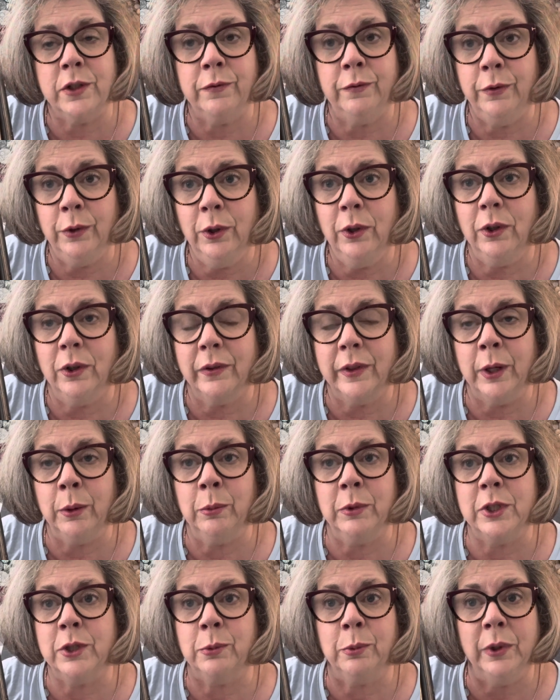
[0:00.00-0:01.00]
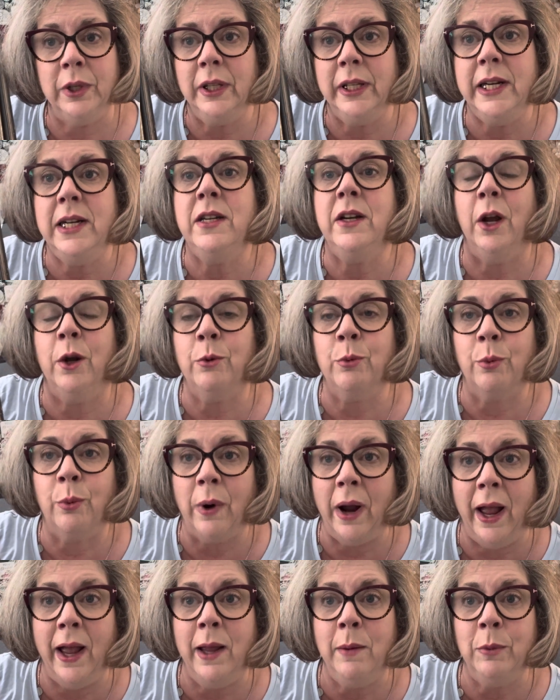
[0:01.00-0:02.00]
full. There was really no
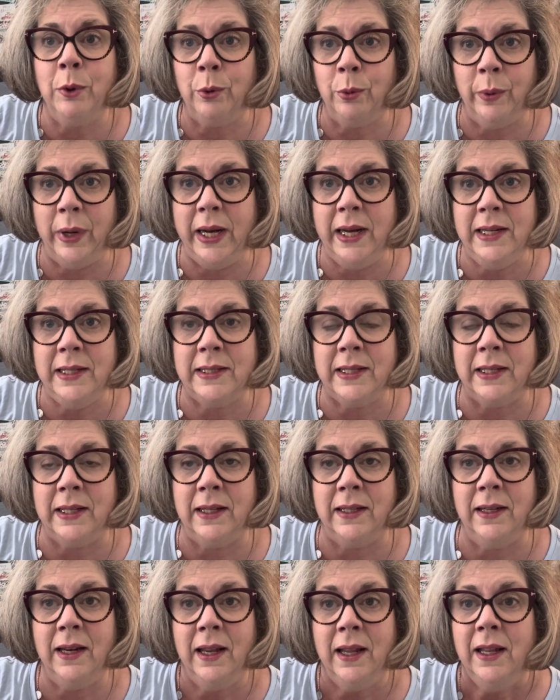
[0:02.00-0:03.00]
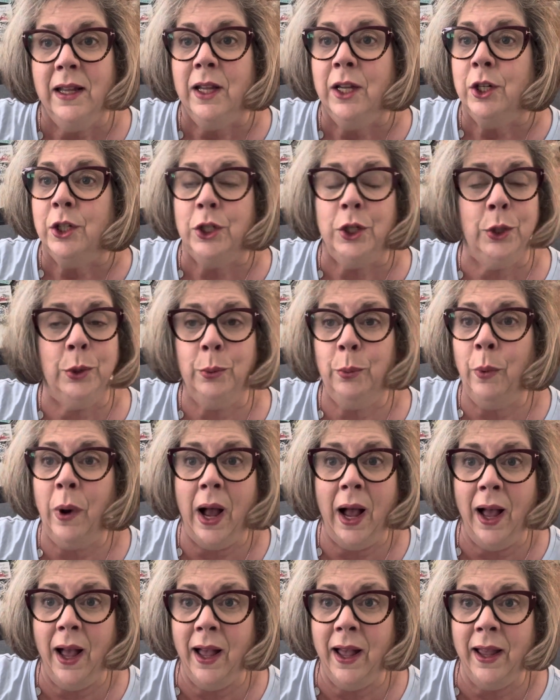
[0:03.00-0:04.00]
rhyme or reason to
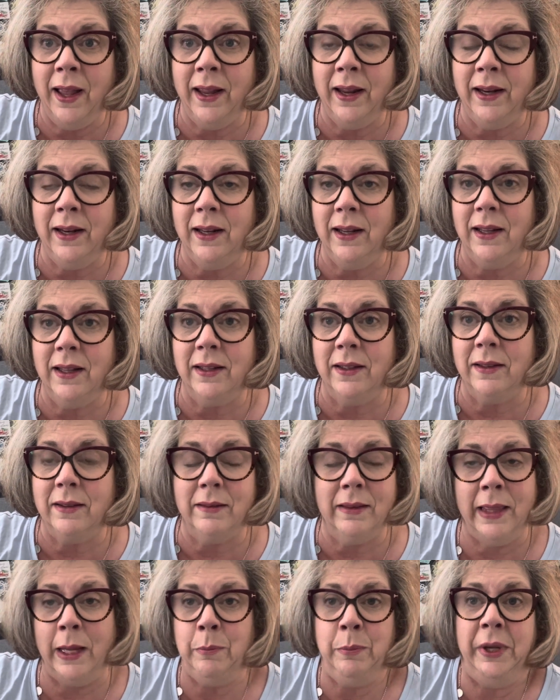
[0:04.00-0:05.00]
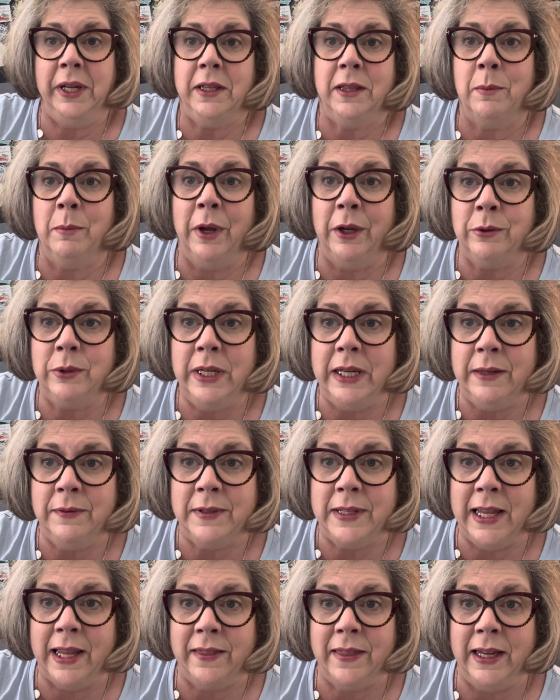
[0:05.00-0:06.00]
why they picked the motifs
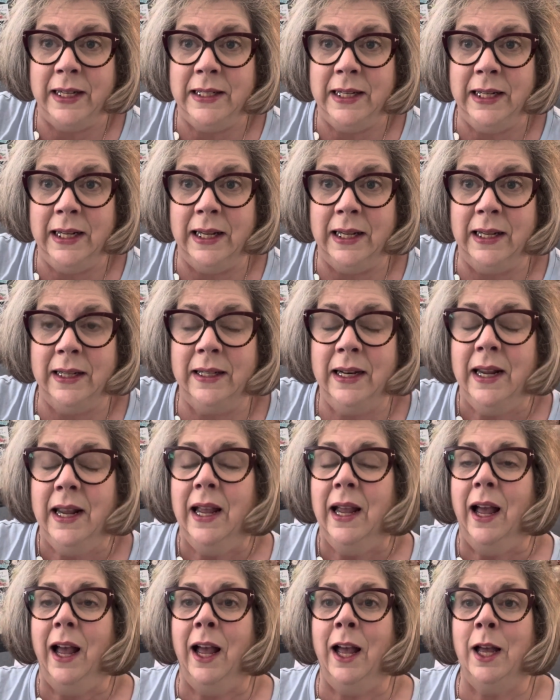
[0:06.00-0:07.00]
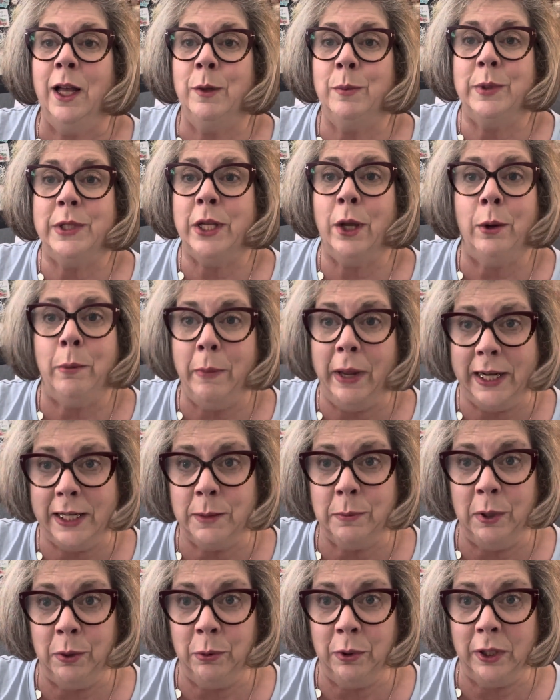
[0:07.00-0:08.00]
that they did. So it
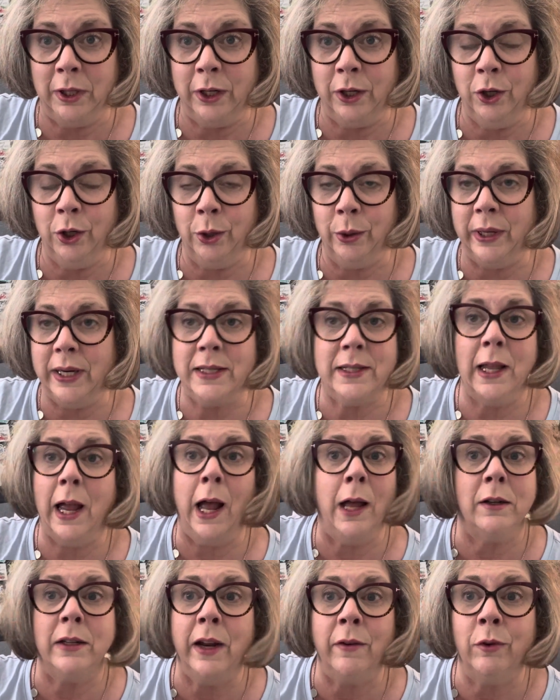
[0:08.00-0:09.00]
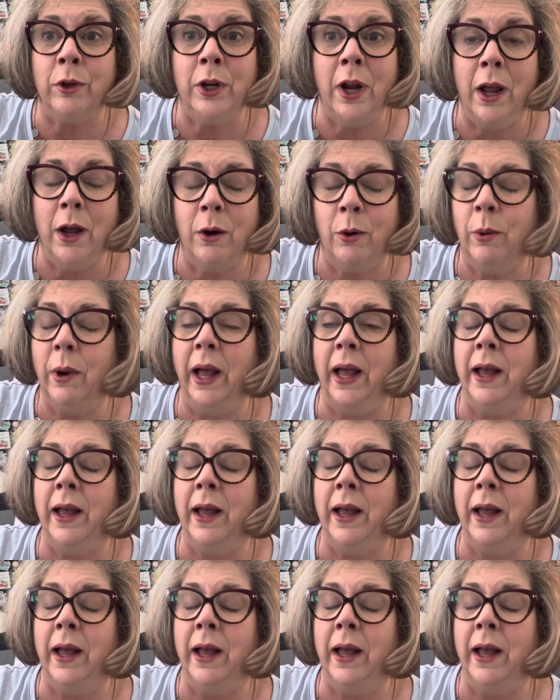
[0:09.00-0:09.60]
makes me really curious. I'll never know.